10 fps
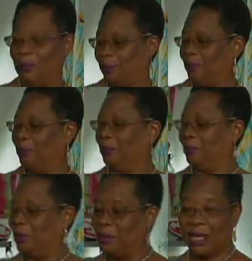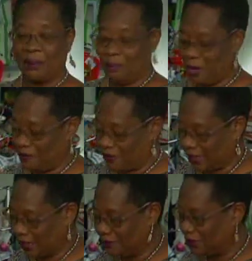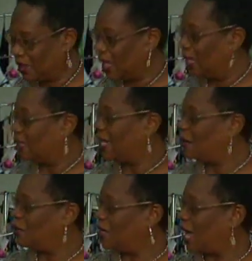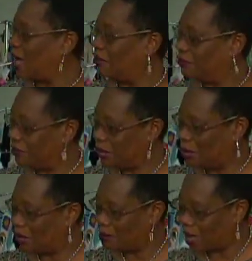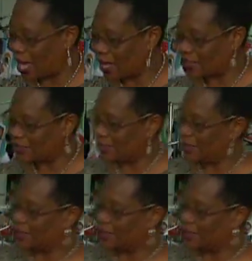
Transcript: along with 5 other local artisans, all manage the Cottage